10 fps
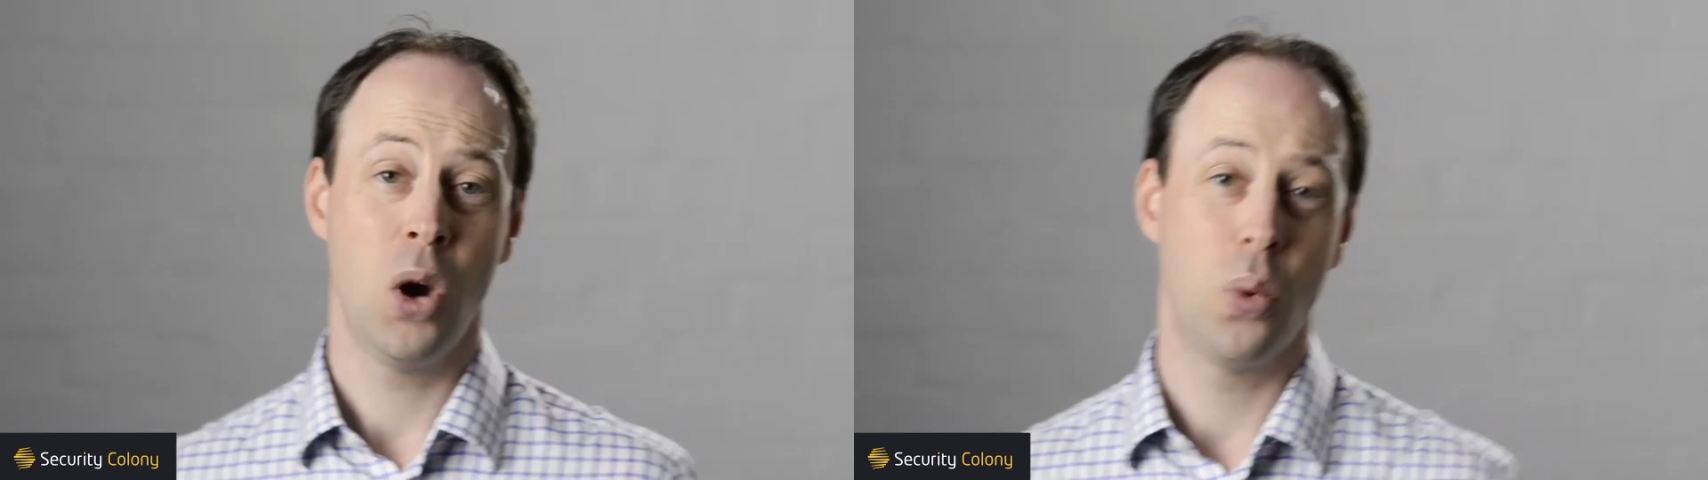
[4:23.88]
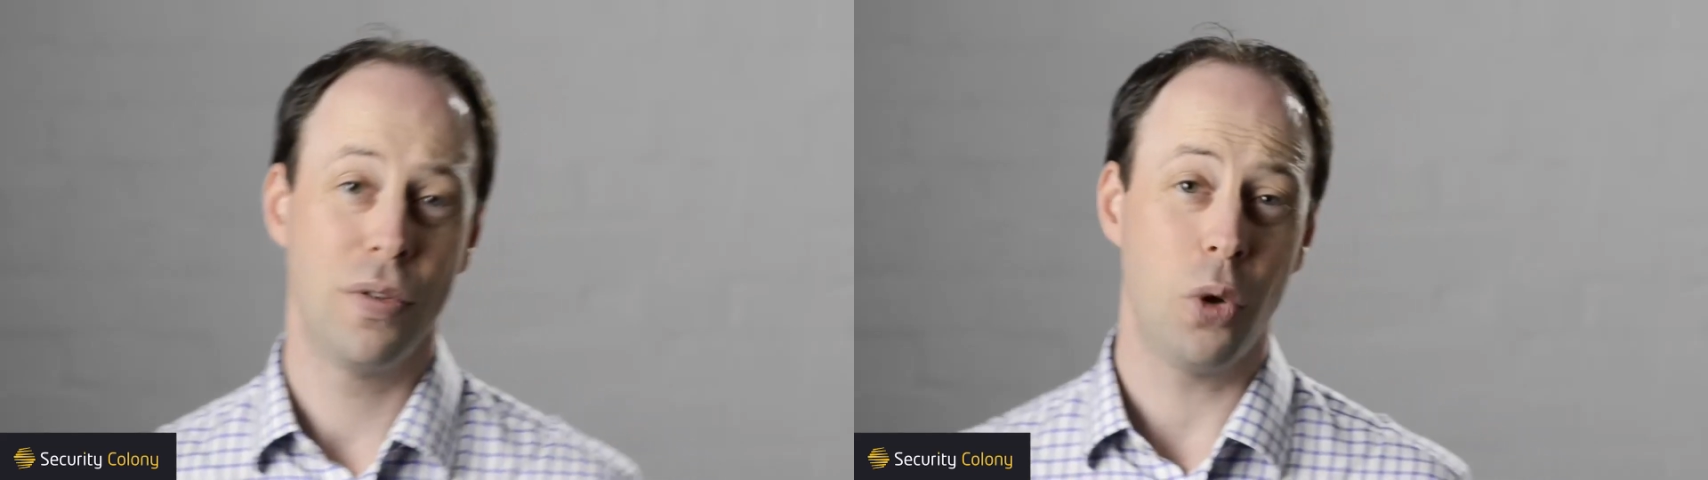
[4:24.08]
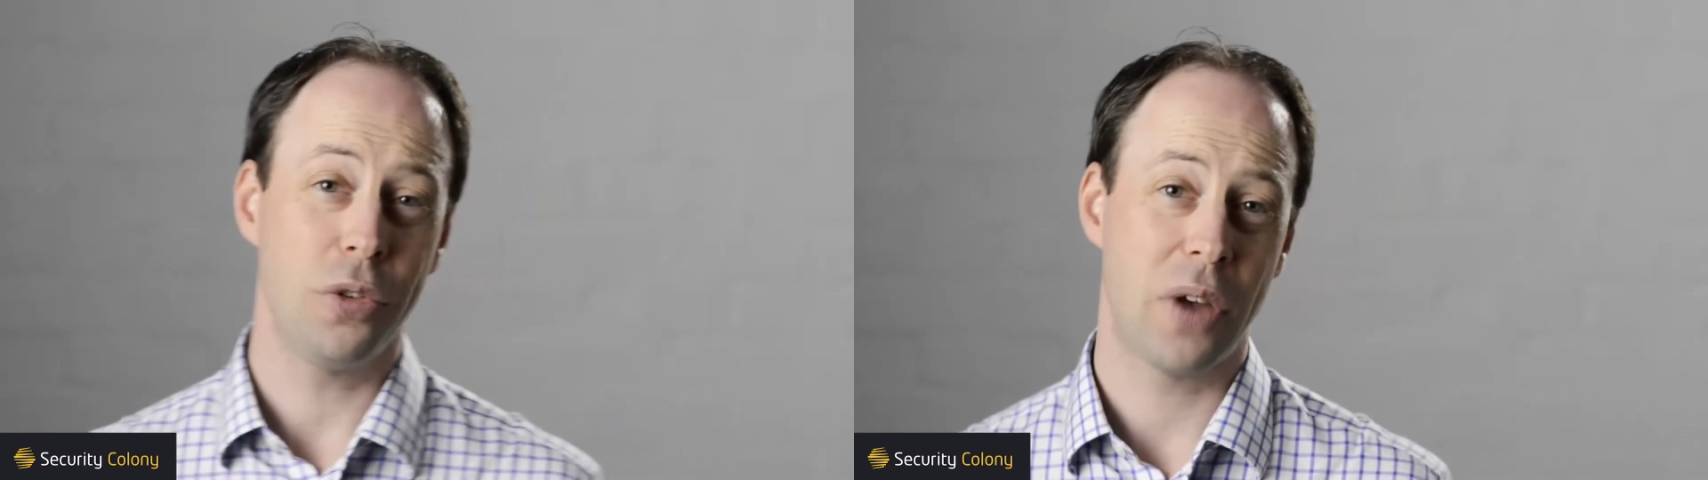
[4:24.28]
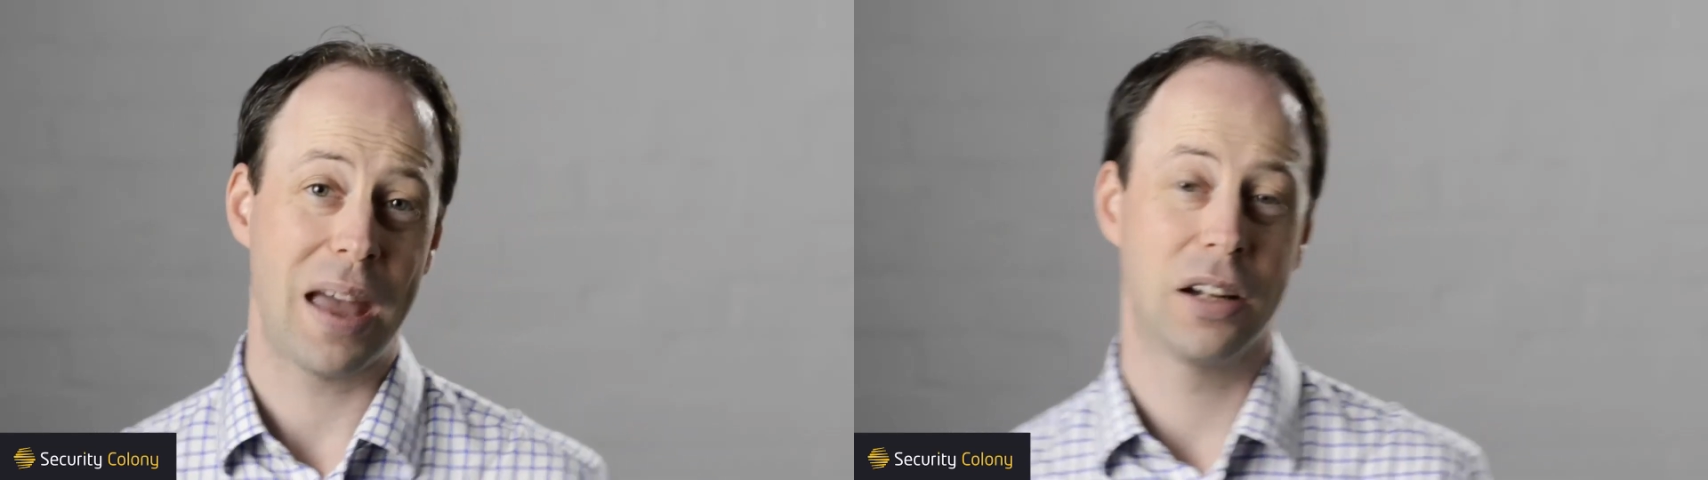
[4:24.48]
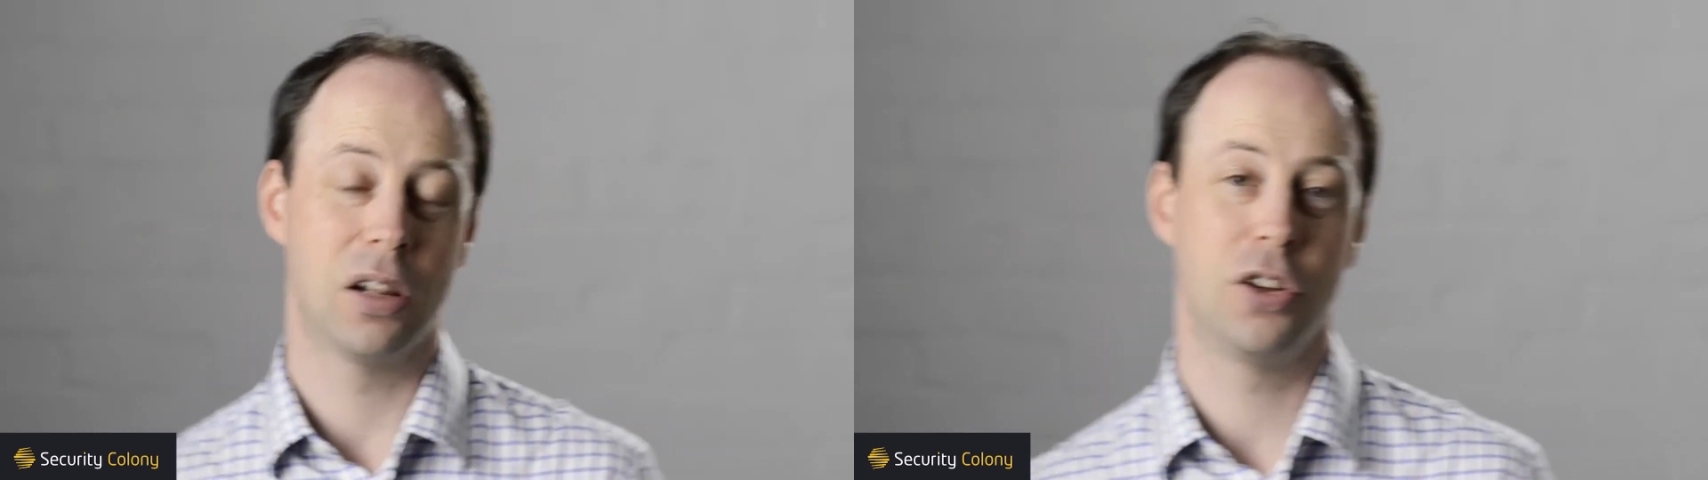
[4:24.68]
We've also
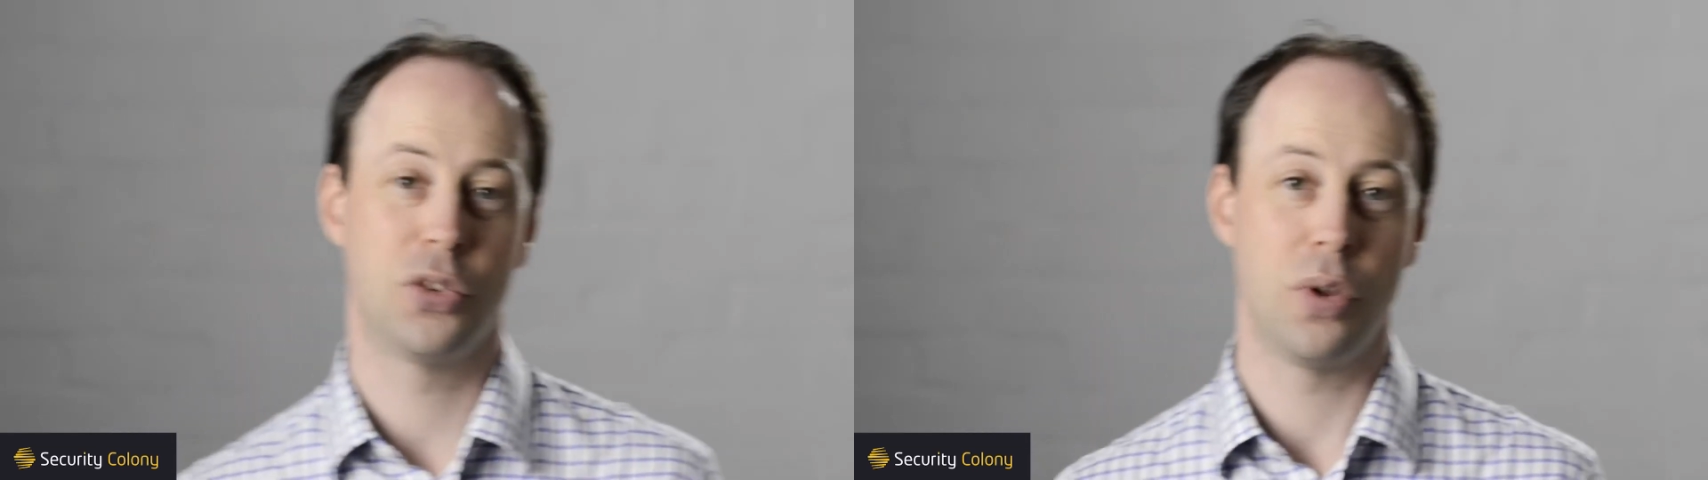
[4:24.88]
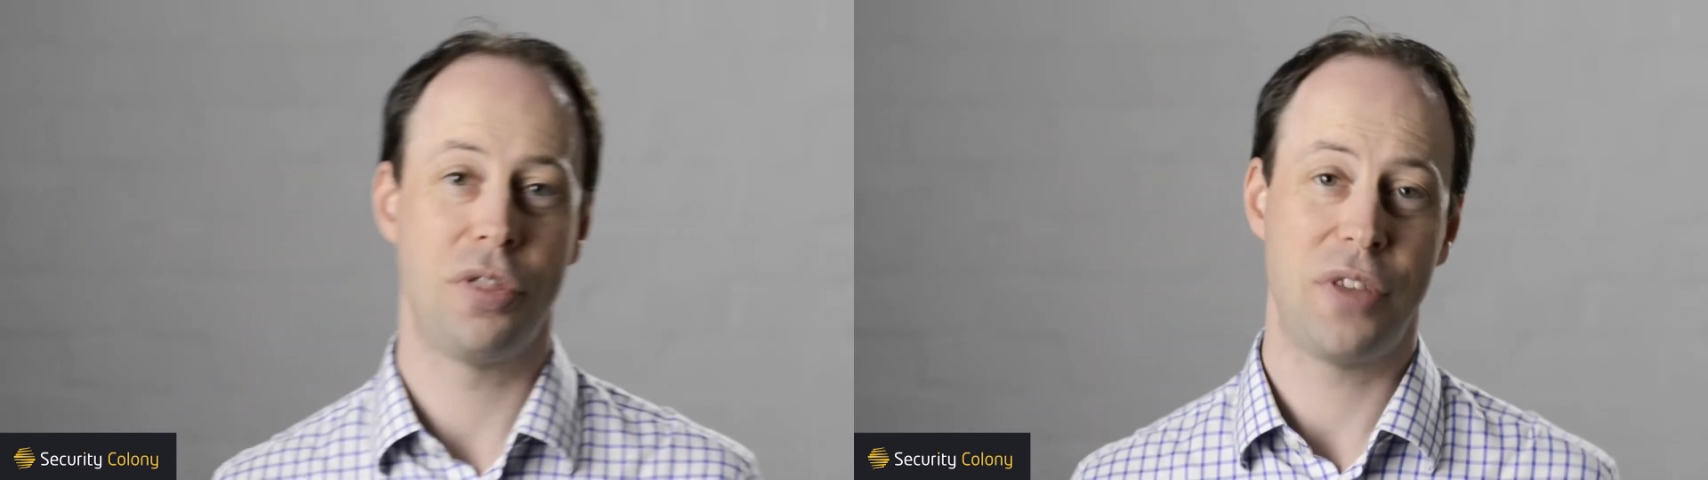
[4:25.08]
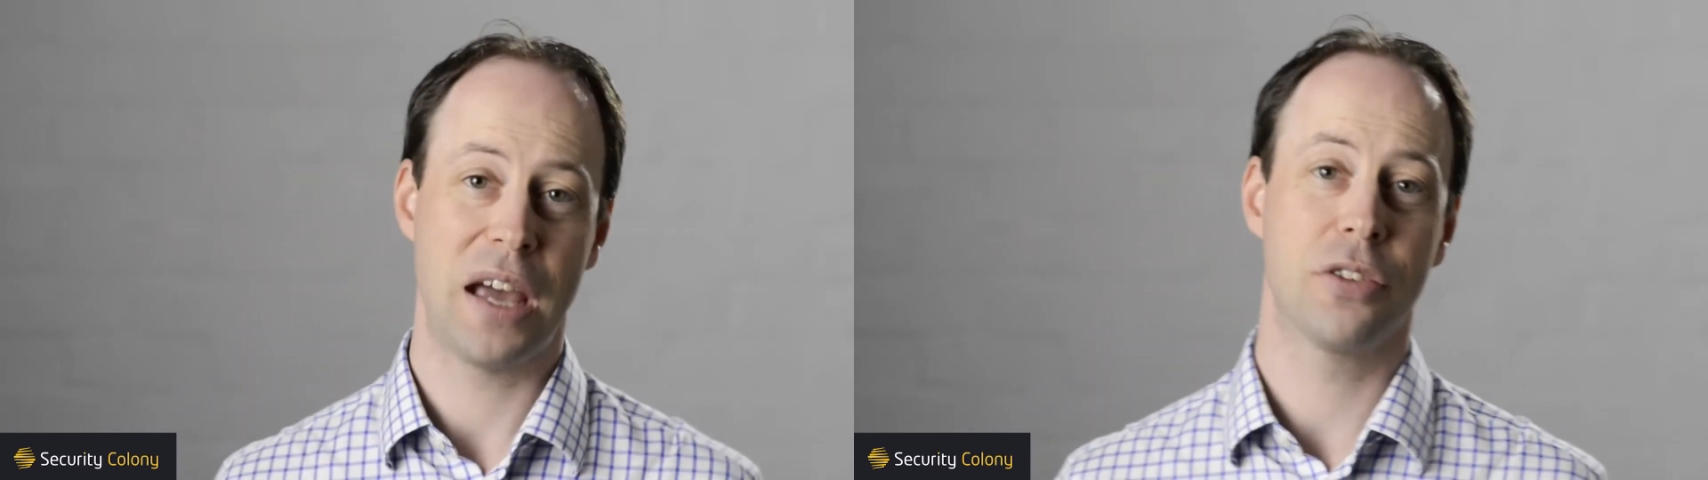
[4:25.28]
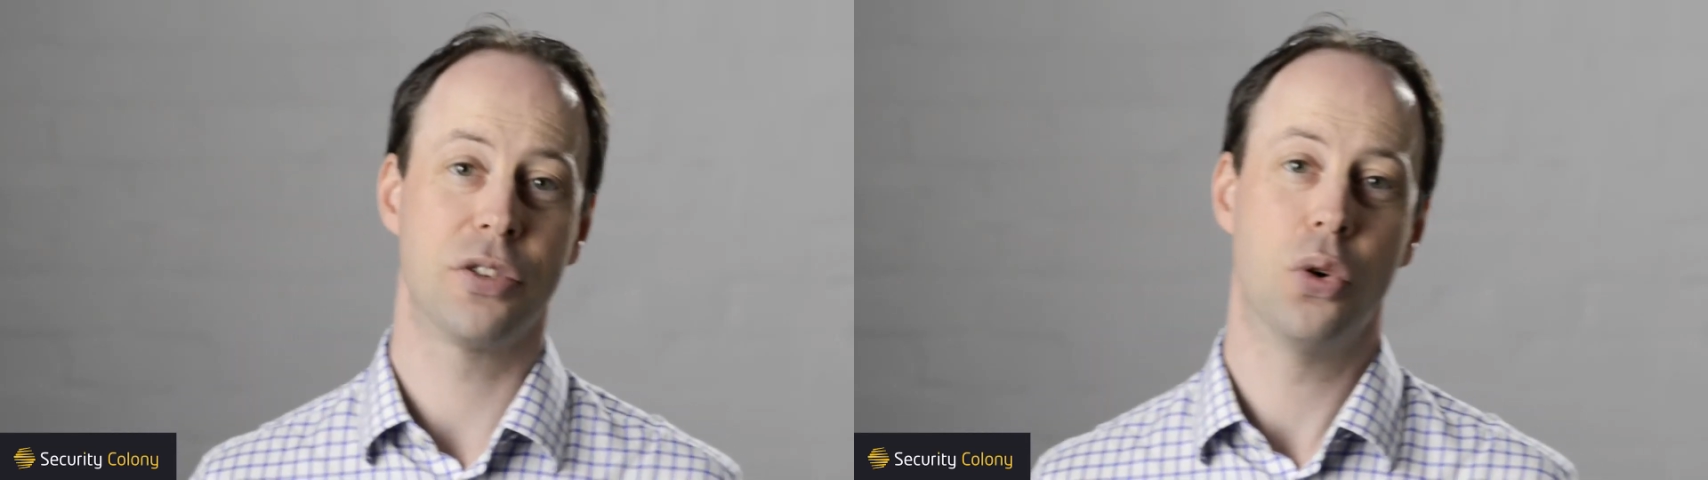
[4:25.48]
had close to 1,000